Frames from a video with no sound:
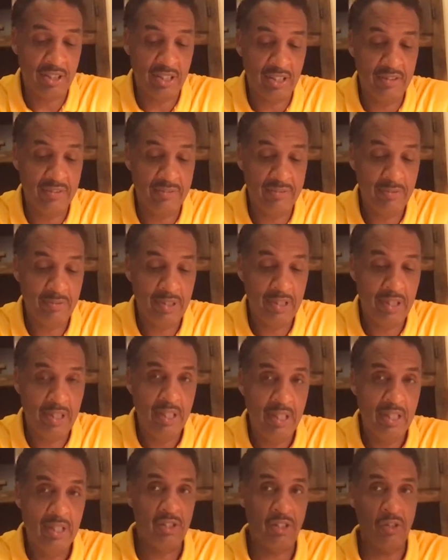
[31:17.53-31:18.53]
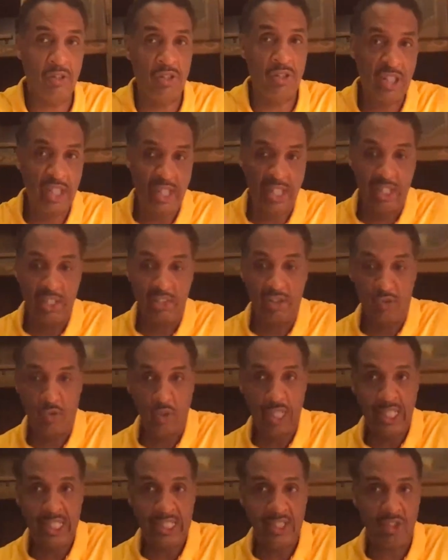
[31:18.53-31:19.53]
it. So you see, there are
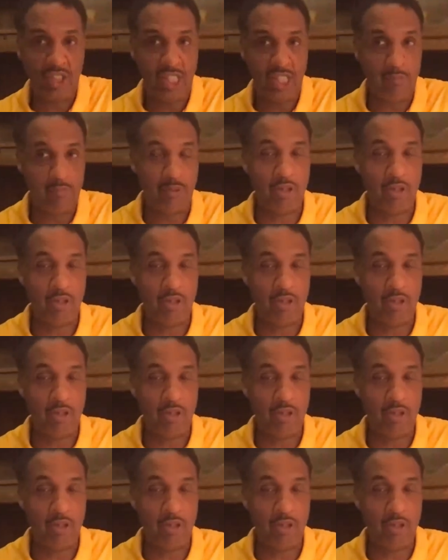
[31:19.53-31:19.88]
three distinct